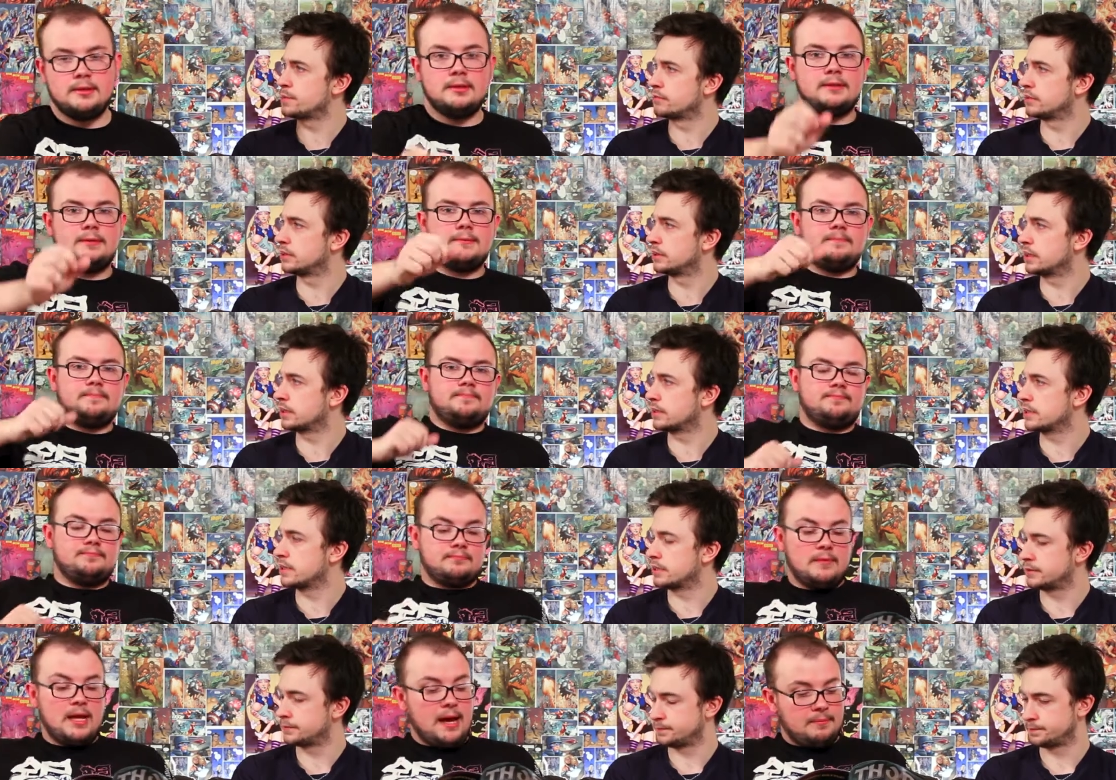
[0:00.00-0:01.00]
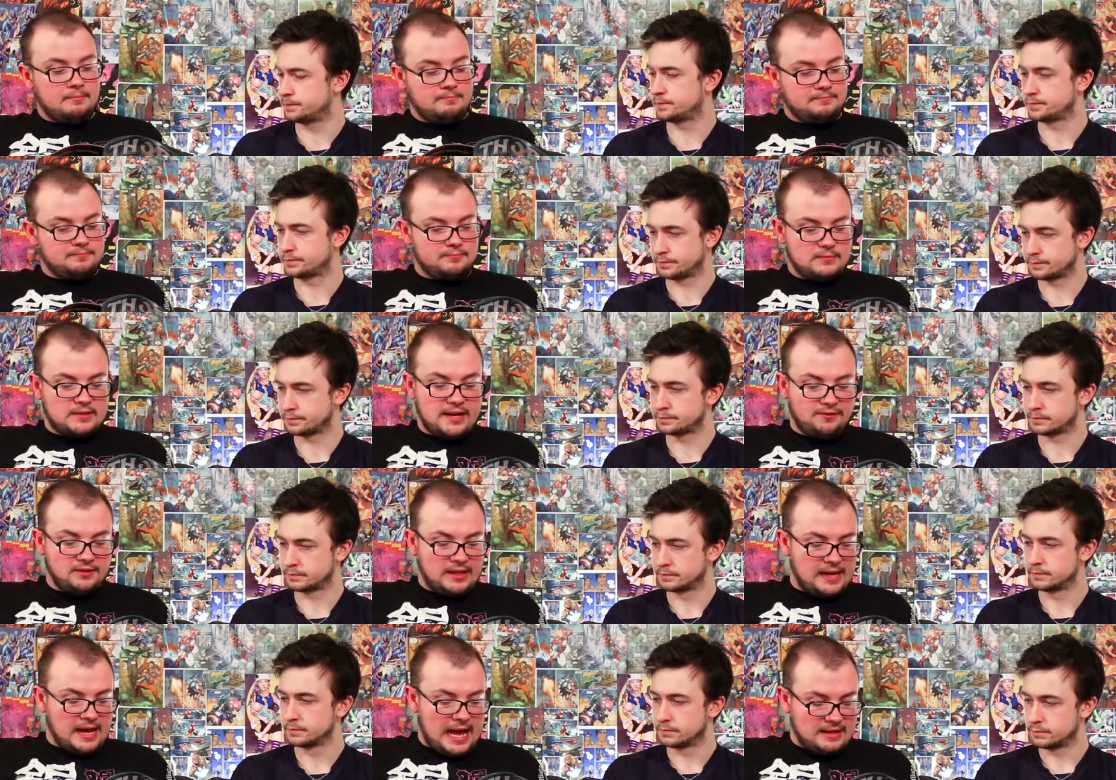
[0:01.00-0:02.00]
Speaker 1: been written like that. Yeah,
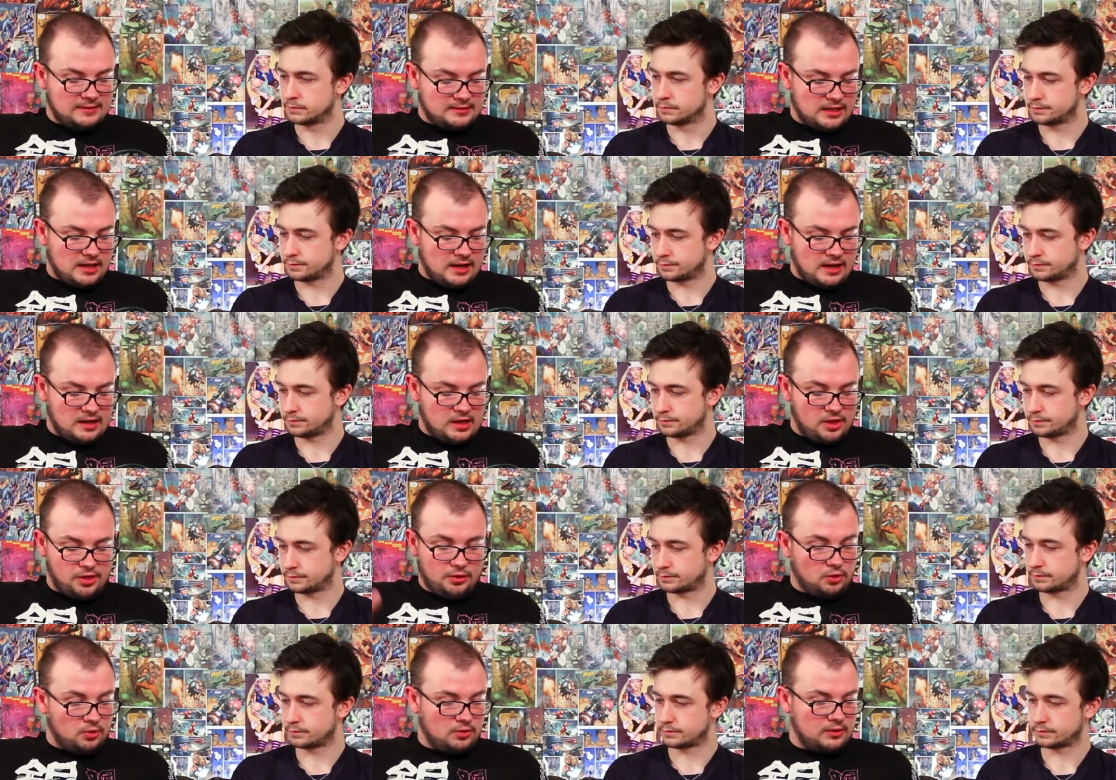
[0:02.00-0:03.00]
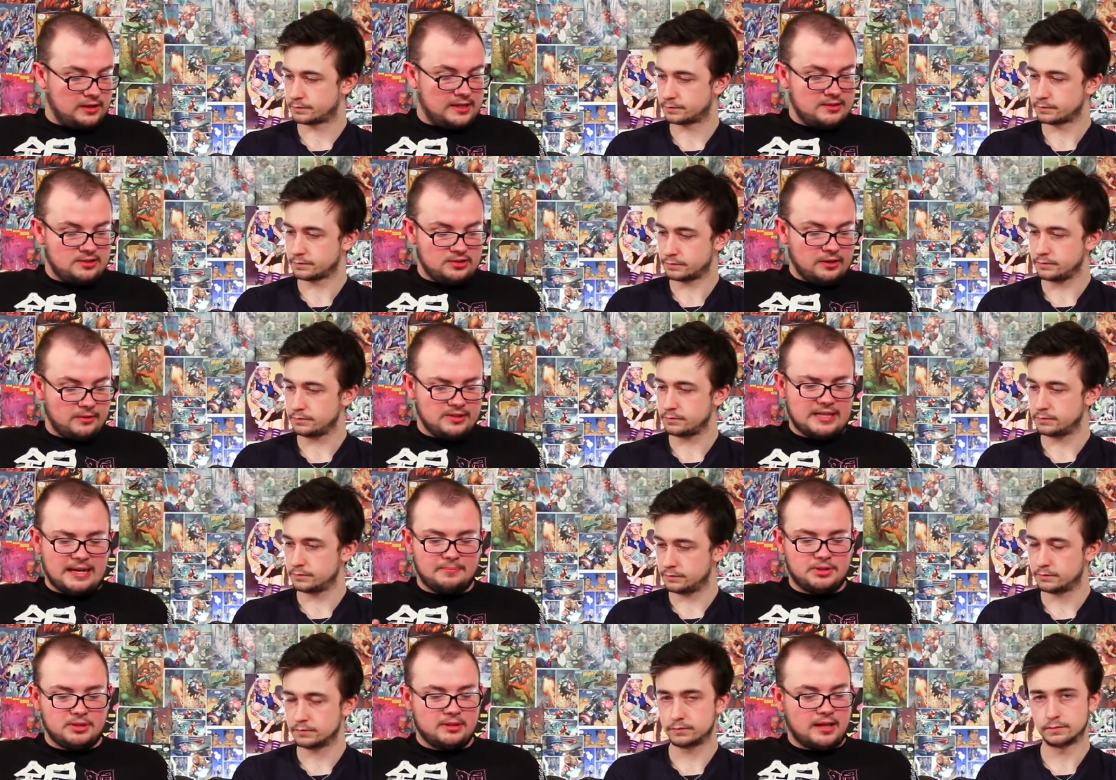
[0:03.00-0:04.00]
definitely. And uh, Thor is no
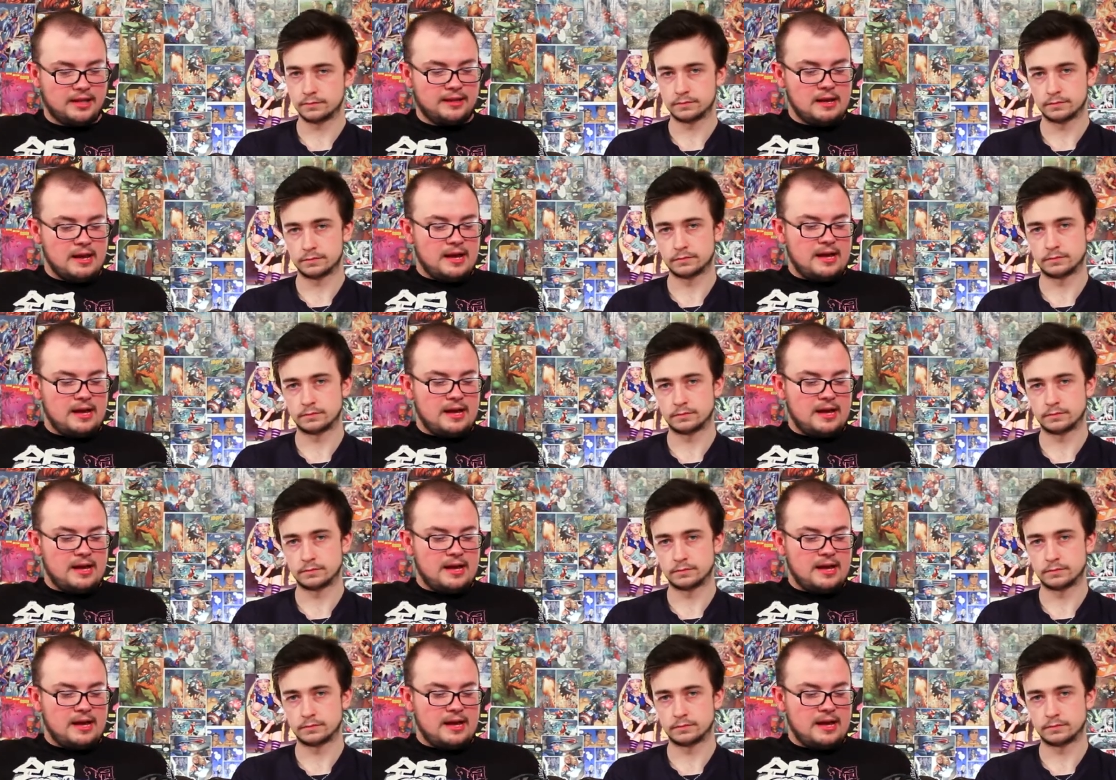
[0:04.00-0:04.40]
exception. Like,